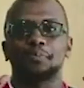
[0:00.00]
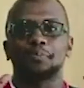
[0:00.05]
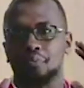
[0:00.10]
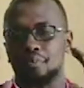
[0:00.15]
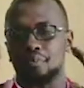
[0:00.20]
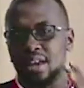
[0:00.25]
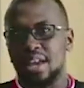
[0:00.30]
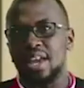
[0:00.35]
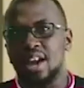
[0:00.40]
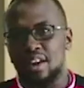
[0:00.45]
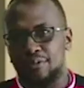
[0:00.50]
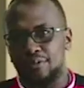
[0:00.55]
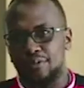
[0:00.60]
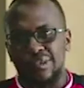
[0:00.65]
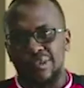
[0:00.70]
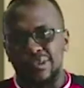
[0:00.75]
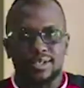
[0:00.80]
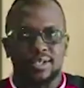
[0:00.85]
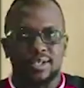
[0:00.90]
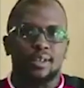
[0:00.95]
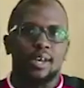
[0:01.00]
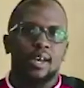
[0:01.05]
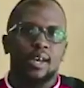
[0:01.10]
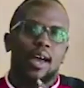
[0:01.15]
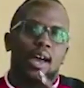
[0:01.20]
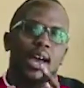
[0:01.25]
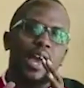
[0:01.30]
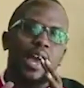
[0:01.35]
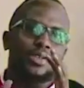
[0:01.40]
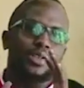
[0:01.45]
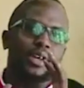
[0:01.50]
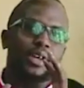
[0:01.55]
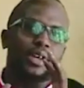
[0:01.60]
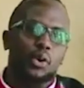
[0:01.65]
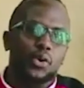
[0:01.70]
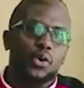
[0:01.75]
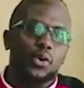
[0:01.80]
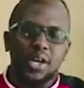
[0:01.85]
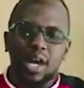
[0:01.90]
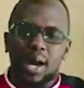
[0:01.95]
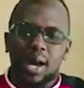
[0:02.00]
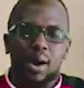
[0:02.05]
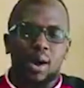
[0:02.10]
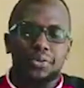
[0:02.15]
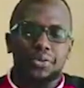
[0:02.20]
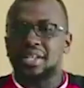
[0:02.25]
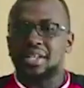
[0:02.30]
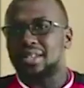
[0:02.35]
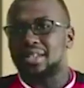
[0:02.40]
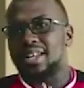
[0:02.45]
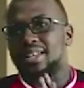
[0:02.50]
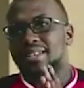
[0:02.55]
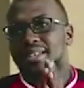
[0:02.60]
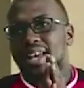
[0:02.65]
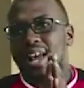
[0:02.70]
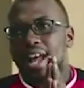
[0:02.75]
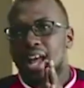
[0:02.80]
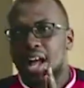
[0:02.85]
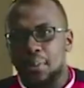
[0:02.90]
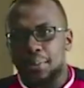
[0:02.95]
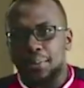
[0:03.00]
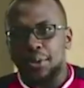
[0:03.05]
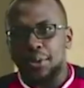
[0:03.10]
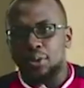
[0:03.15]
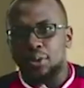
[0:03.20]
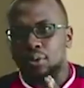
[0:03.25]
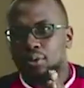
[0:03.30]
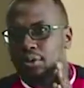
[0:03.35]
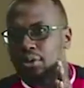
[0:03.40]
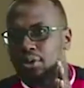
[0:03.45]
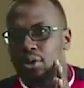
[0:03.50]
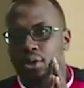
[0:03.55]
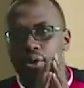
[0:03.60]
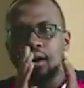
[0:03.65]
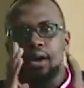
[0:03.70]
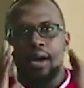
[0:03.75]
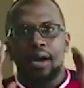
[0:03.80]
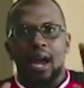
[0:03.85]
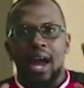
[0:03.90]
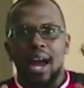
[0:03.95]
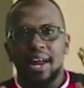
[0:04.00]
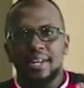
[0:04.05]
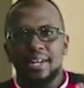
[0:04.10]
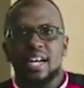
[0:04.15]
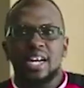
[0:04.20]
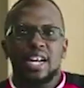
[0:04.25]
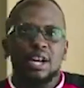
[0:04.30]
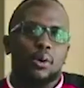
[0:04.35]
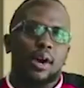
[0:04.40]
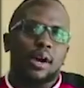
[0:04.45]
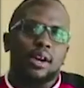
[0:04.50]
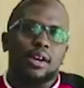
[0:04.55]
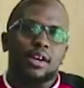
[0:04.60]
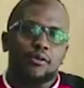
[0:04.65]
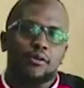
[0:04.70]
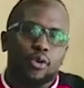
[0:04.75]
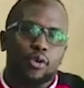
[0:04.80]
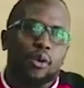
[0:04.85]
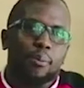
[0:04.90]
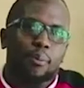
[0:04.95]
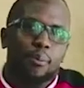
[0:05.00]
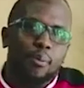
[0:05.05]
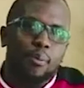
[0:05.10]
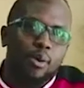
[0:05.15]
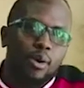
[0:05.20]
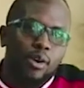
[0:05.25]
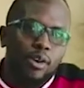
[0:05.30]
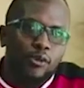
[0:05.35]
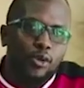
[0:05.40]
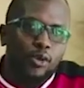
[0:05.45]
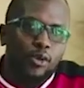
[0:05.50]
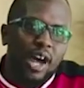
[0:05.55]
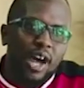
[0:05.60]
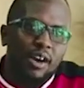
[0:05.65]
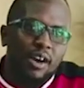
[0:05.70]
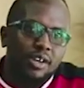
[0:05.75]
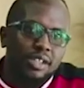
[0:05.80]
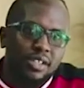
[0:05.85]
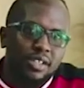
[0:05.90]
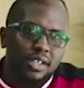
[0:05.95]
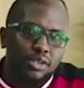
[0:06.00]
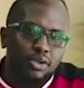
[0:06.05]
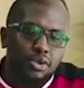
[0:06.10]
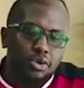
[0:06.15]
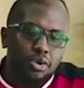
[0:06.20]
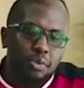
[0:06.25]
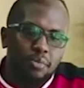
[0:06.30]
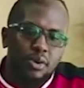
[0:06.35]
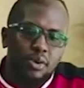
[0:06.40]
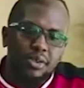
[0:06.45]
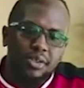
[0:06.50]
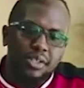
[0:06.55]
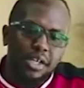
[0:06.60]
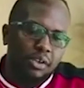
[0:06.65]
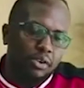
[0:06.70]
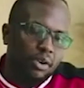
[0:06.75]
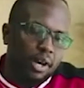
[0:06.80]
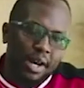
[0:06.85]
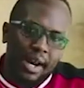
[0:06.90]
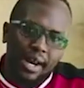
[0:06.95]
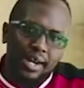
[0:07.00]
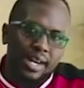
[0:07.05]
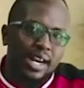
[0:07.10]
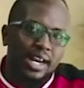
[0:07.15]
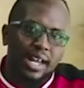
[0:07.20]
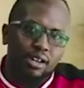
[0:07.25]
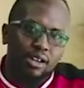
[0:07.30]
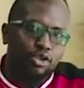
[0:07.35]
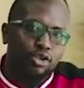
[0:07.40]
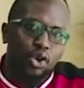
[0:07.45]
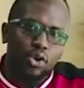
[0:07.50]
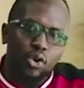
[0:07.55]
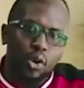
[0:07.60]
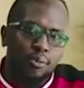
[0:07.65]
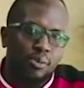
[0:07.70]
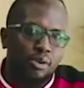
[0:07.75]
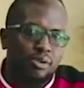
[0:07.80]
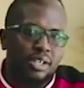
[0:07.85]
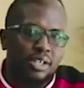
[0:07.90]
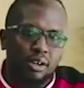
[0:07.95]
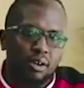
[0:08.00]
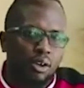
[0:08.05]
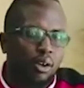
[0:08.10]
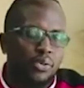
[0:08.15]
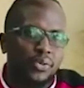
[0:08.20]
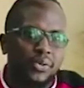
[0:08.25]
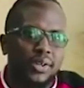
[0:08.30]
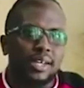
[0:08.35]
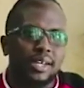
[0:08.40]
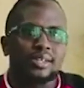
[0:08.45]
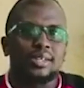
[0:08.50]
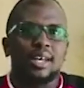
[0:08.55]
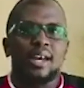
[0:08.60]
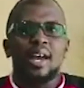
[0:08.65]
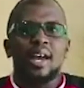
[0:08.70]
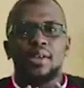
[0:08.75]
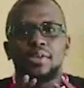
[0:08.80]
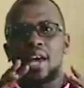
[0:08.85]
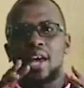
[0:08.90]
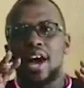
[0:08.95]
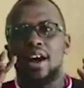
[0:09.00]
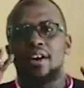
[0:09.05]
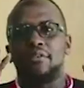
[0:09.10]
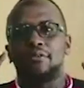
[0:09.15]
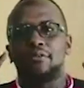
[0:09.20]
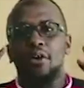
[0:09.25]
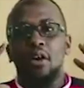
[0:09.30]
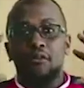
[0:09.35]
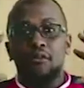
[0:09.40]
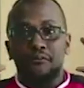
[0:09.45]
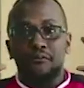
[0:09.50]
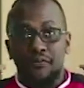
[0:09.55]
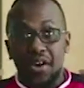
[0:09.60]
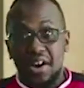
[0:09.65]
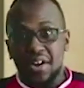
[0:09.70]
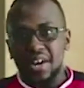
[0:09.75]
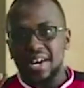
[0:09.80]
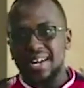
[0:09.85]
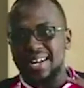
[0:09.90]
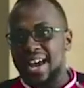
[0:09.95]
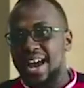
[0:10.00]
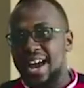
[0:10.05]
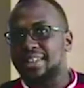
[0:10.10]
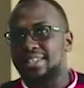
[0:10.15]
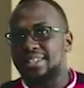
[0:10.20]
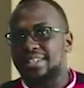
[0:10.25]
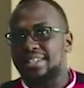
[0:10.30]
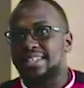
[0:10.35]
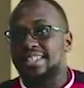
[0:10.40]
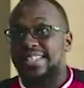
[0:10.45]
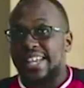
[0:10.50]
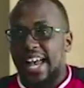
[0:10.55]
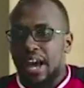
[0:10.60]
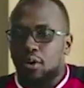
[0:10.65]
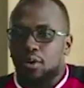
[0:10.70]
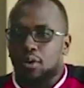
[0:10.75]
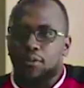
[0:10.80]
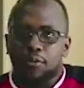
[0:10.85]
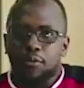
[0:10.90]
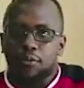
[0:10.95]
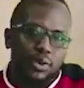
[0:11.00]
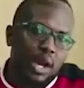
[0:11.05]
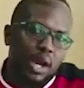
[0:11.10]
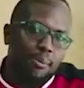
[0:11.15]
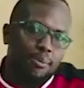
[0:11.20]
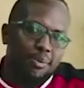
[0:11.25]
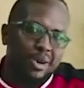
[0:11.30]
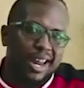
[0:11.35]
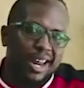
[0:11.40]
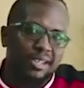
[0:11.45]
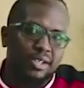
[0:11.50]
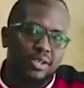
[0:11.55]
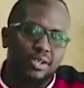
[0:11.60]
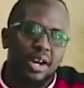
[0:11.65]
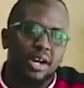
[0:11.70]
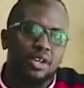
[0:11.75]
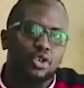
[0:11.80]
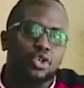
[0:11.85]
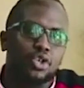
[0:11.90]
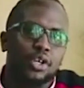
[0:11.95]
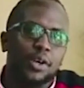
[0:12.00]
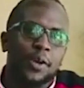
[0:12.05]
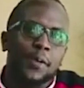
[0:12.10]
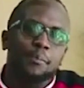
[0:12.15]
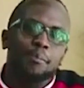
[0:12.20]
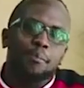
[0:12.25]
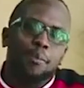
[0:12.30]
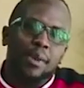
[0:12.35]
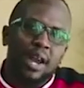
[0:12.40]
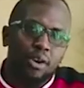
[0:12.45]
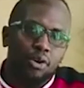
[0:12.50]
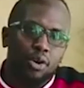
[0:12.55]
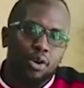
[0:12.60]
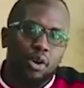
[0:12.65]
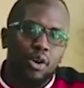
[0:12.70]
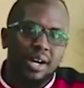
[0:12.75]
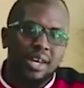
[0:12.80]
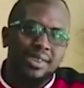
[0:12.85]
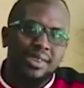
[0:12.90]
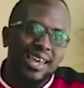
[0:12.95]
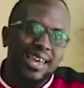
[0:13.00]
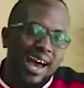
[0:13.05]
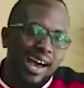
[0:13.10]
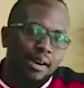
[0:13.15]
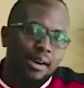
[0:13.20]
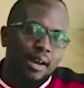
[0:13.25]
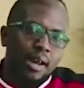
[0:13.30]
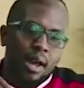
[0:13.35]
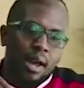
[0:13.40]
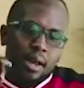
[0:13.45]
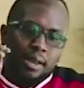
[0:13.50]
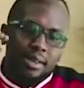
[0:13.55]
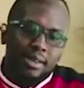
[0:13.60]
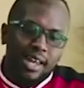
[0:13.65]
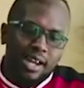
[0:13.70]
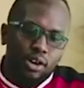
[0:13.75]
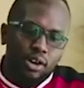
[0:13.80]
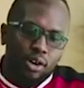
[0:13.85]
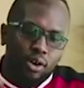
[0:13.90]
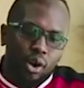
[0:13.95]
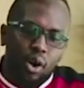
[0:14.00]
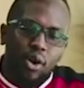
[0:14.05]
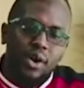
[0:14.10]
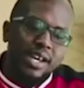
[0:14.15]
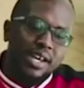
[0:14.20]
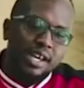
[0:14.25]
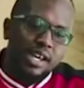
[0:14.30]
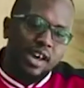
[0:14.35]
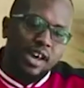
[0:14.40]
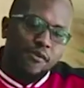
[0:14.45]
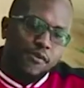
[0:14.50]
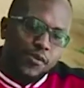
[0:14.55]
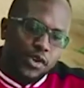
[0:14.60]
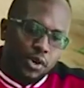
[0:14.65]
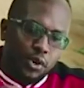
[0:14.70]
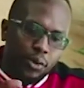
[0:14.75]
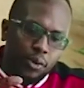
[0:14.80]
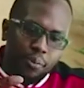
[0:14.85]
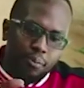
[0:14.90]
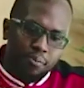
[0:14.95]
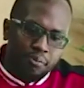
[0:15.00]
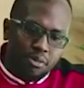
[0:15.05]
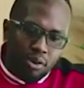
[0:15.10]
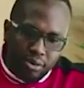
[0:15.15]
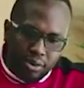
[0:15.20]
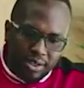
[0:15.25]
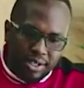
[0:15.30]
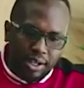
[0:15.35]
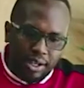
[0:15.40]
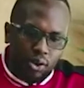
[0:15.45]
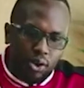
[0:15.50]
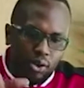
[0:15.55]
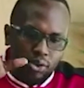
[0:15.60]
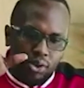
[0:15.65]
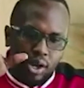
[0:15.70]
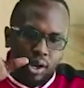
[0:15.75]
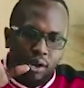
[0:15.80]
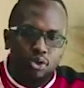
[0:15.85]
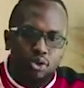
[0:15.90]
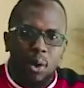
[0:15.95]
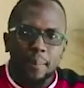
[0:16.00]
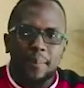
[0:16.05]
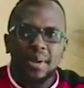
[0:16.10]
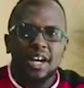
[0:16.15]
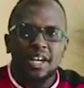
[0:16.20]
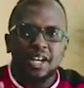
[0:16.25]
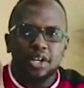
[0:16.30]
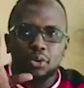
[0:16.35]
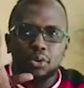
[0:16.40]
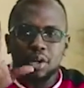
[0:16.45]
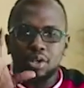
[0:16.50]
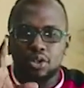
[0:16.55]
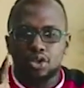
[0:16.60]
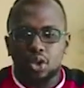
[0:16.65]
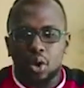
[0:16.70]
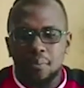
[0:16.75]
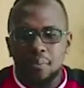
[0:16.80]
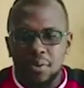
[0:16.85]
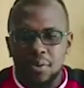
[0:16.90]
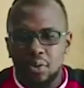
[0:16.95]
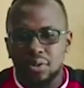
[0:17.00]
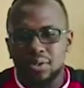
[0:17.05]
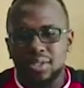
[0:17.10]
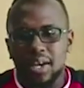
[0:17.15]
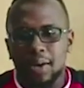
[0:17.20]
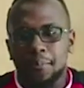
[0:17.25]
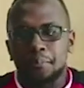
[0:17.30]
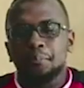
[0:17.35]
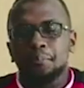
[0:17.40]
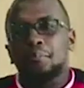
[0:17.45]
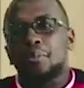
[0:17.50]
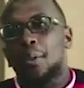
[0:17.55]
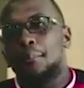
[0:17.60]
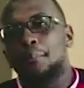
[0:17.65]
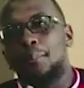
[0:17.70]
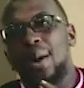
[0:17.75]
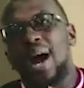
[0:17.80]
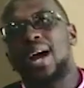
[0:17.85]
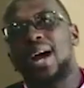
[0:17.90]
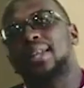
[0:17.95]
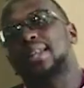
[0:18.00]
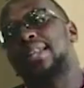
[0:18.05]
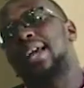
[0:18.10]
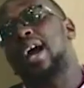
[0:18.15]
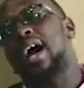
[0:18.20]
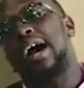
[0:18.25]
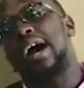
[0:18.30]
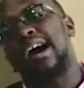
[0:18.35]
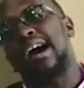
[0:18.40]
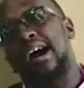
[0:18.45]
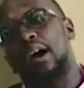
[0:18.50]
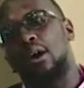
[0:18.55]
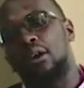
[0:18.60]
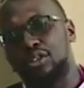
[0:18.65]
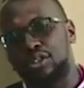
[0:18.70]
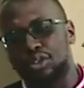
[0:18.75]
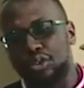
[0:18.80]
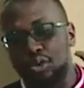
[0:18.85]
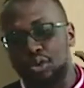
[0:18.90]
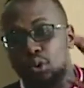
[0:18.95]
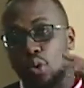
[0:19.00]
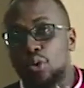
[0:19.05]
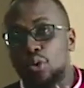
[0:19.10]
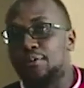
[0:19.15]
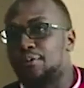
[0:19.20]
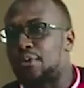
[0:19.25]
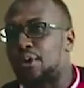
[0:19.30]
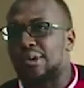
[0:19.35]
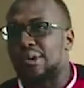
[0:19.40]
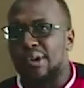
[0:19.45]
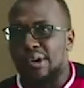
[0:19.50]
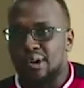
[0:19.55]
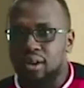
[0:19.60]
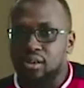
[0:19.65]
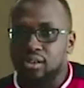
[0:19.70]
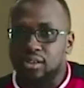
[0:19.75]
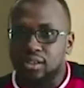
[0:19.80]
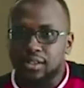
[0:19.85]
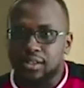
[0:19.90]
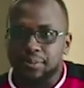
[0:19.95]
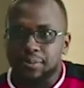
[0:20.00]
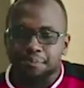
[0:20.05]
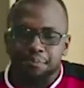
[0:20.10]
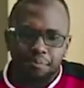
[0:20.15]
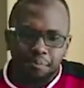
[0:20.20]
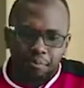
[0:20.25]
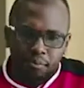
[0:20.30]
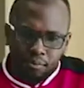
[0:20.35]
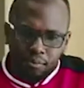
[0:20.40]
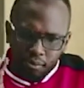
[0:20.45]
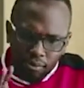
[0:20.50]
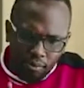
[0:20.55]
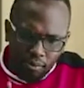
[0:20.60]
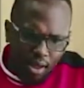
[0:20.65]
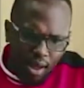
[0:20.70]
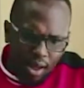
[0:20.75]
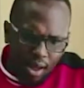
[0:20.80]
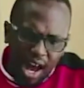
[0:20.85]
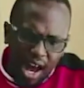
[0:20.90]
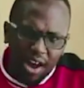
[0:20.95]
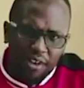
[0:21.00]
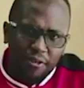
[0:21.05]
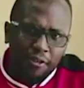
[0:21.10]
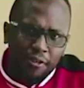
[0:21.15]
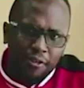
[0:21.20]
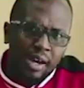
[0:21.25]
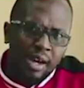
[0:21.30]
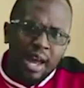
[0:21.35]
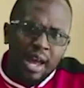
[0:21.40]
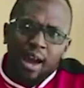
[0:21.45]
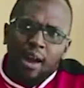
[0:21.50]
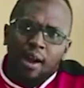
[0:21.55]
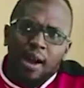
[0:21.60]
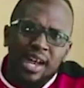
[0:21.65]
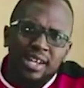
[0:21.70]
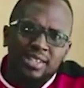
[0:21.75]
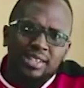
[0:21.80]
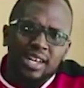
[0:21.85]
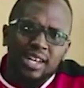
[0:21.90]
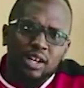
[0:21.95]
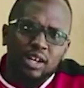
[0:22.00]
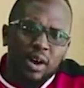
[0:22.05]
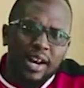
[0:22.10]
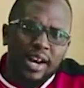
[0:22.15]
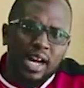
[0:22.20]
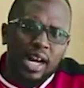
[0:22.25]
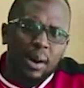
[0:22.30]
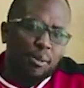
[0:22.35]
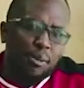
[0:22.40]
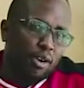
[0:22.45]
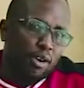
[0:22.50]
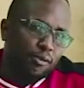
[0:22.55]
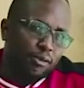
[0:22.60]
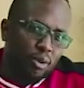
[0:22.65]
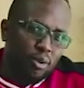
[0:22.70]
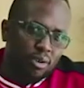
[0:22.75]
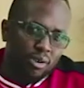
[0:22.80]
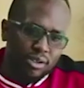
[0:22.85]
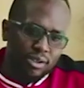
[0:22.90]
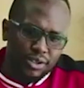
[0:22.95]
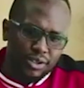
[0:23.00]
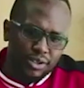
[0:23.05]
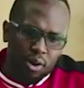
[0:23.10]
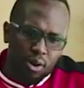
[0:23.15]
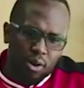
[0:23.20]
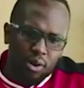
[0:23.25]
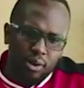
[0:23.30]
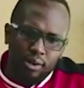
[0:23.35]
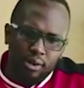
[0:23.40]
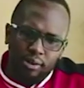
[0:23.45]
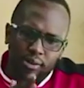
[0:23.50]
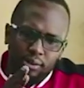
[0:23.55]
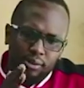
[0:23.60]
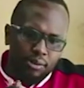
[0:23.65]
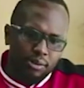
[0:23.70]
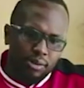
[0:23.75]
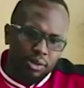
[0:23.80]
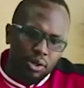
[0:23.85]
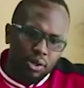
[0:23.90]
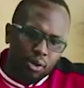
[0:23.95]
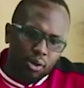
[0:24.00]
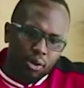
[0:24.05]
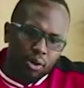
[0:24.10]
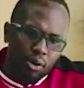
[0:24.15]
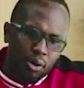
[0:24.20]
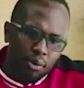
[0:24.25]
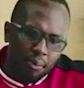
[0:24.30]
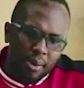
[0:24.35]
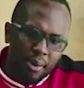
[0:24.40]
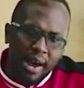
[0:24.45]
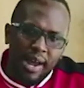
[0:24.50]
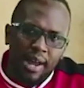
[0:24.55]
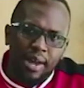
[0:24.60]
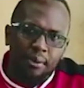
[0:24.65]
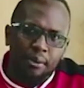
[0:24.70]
earphones, and the good thing about this is they help you, you know, ideally when if you're a, if you love listening to your music, you can ideally enjoy your music on this. They have very nice sound for their price range, and not only that, they don't only give you music or the, your ability to enjoy music, but they are also good for calls. I've answered quite a couple of calls on, you know, on my